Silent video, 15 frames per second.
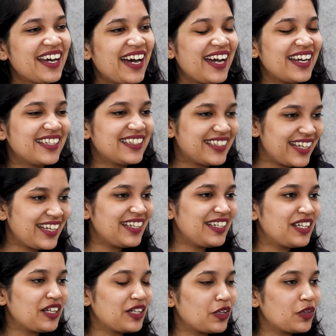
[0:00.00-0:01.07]
And then,
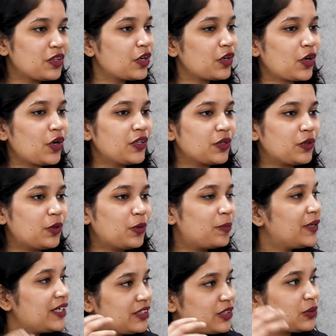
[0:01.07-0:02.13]
you know, you're not open
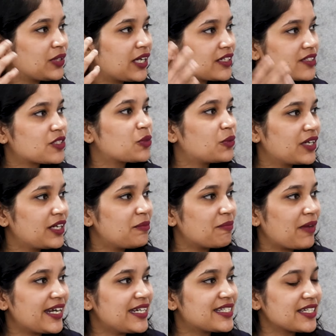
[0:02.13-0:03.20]
into that student
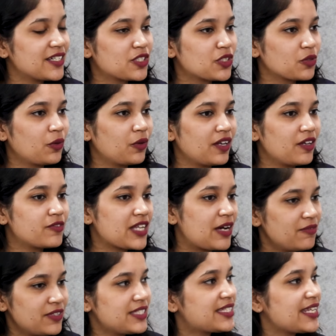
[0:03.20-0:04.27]
mindset. So if
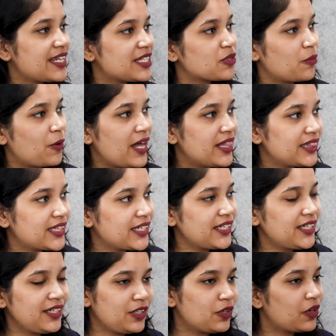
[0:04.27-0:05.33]
someone says one thing,
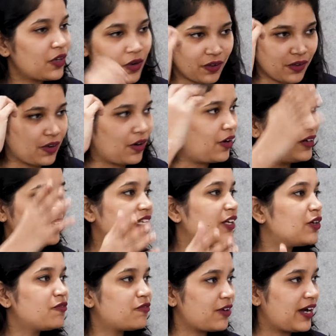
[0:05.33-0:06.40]
you're already on
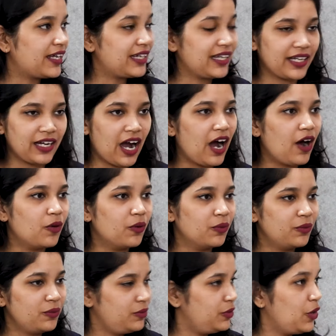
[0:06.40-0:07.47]
fire. Like, how?
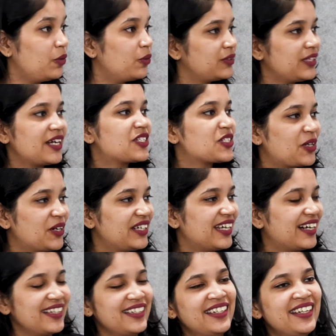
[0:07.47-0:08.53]
No, that's not
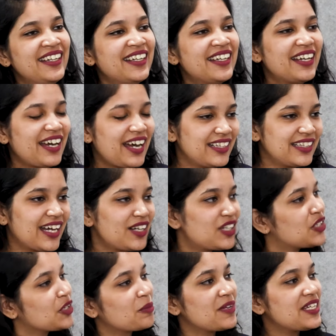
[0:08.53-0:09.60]
done. And that
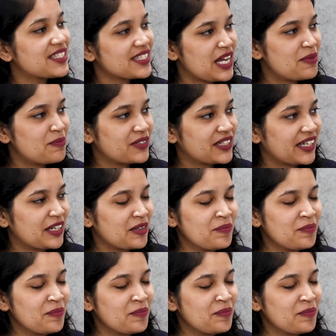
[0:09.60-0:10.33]
took me some time.